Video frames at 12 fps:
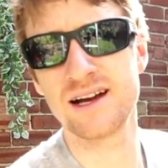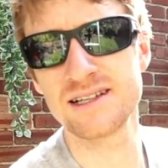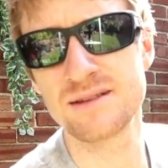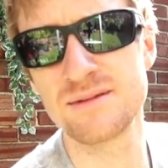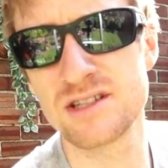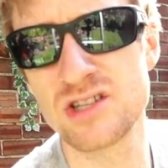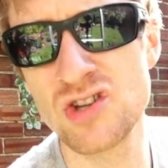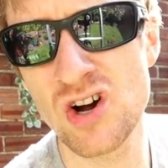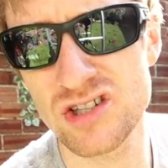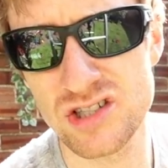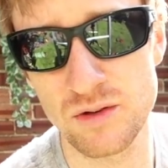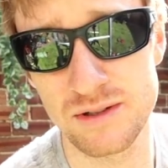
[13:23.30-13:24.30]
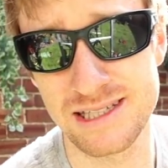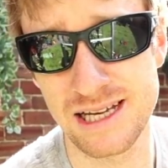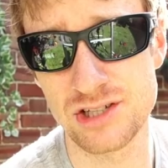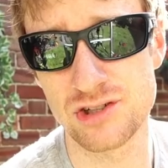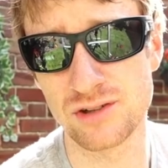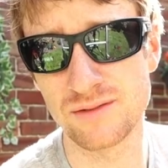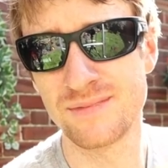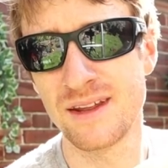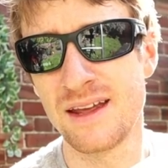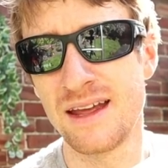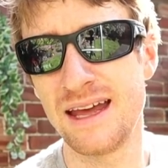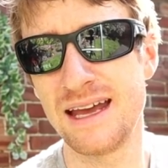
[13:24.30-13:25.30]
an item that's not so essential
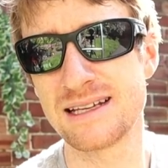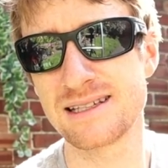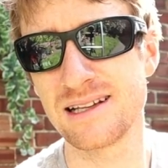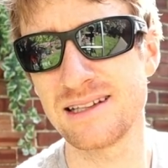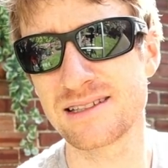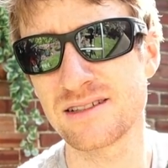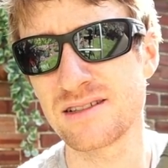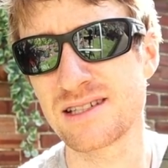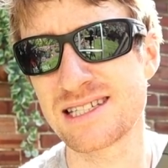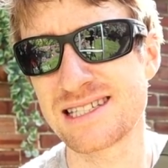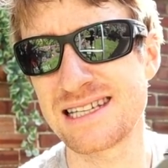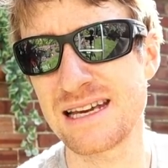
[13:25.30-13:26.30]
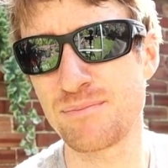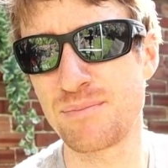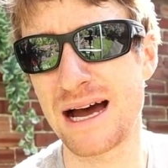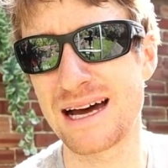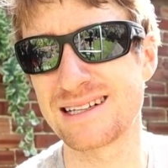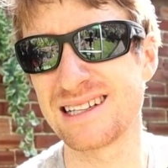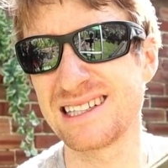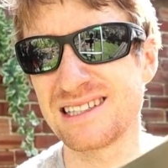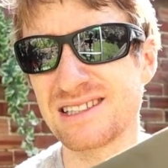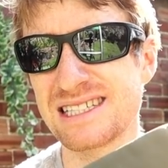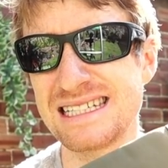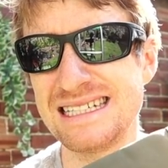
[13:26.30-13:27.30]
is a little sit pad, a
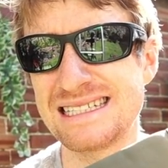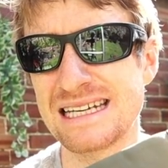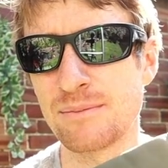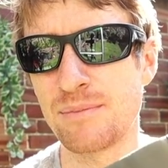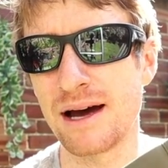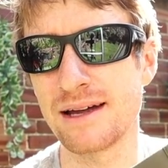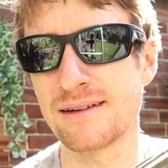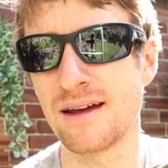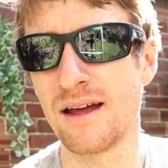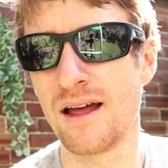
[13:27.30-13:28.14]
little seating pad.